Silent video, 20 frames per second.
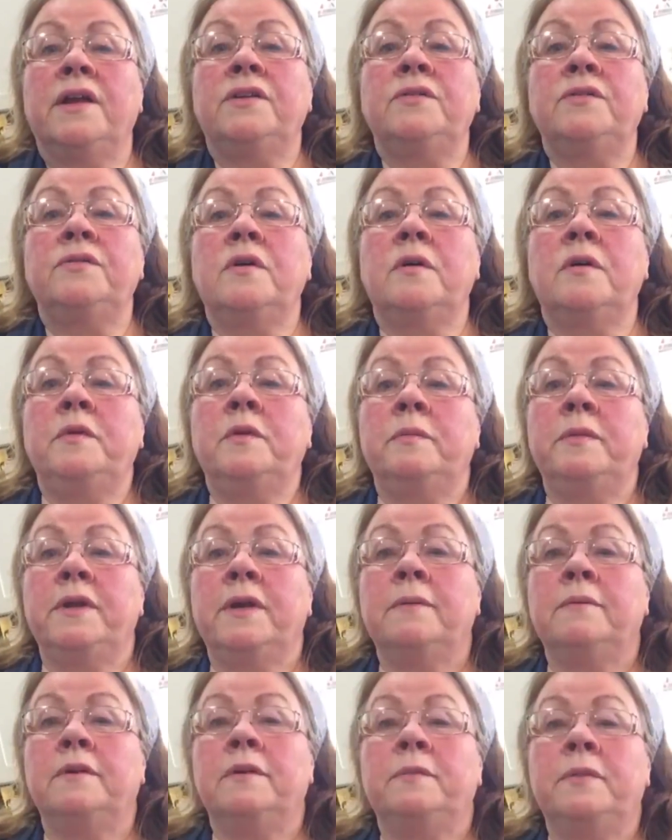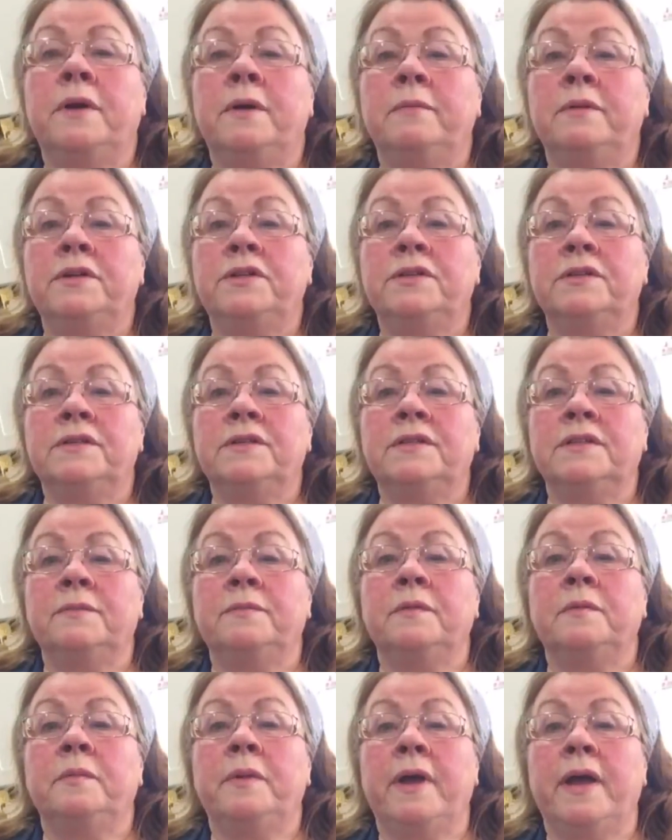I do hope you'll be able to publish the
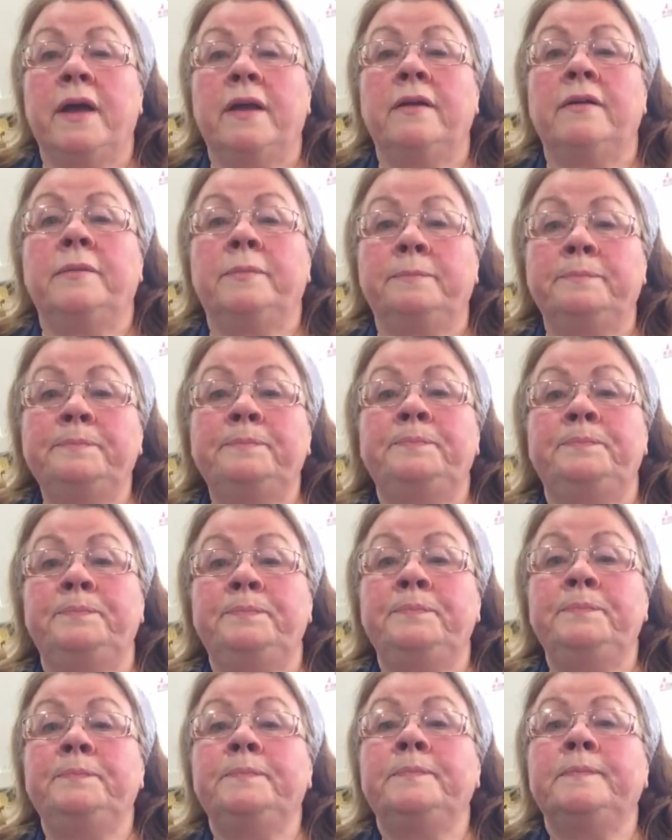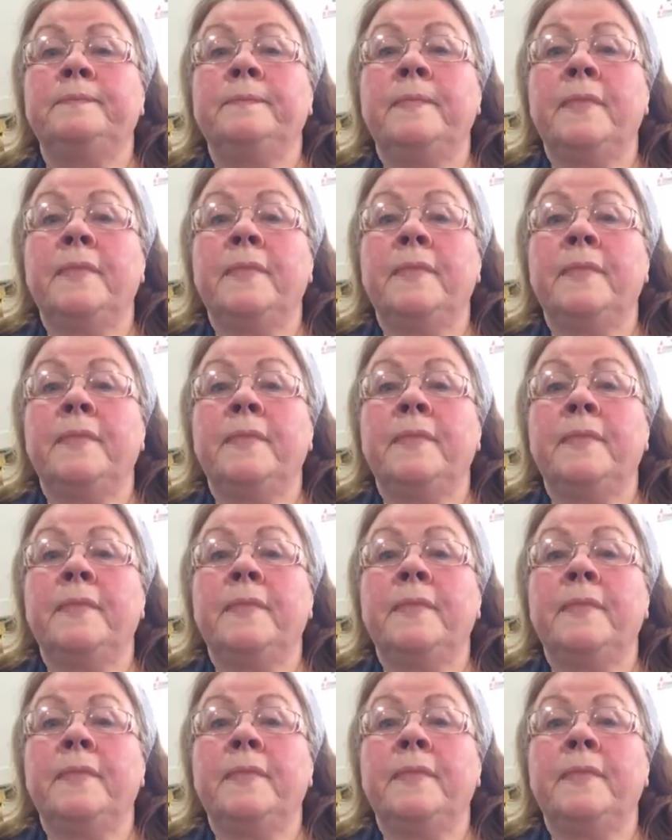slipper pattern. Mm-hmm.